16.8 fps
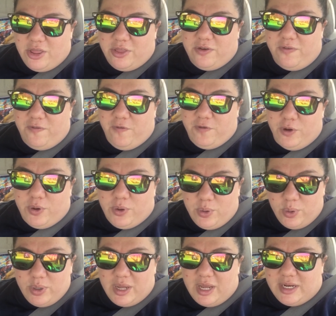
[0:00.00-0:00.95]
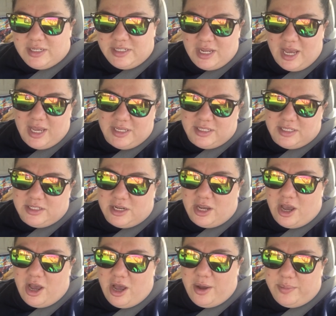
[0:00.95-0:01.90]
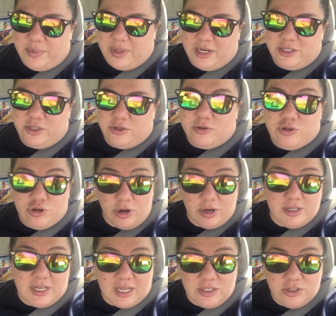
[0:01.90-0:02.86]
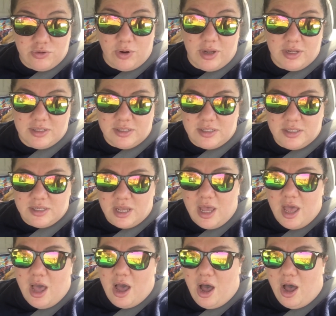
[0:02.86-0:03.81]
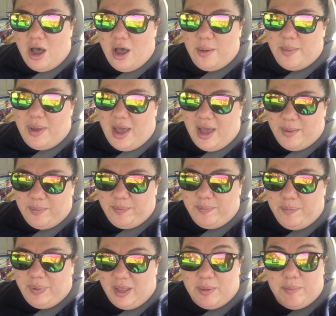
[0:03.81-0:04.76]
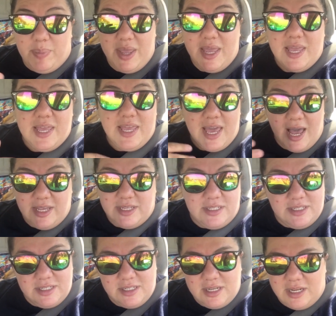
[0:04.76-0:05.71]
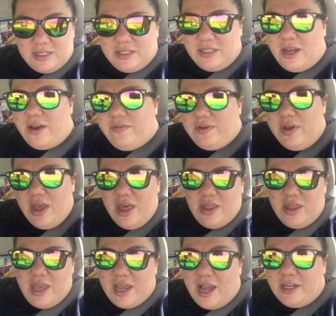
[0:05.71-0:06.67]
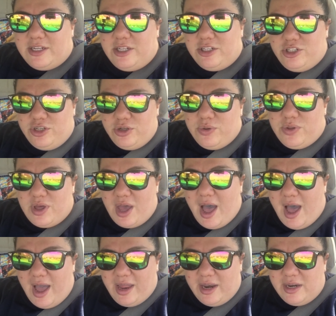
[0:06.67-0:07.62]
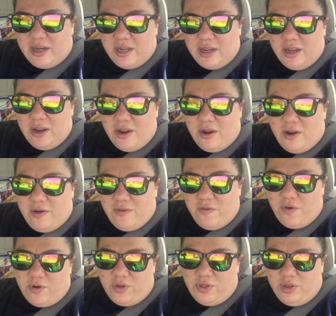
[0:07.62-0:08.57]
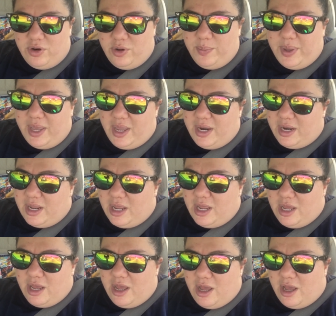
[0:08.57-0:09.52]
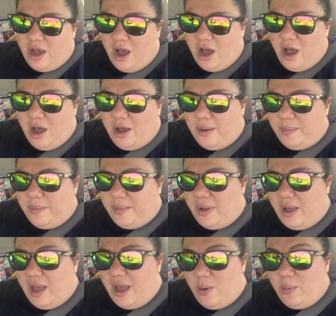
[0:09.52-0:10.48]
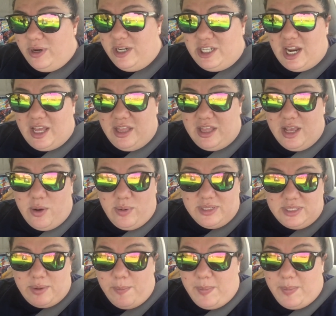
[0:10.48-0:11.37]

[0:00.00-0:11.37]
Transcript: the food and test, test runs, like being guests and stuff. They got to do that for a little bit, which I think was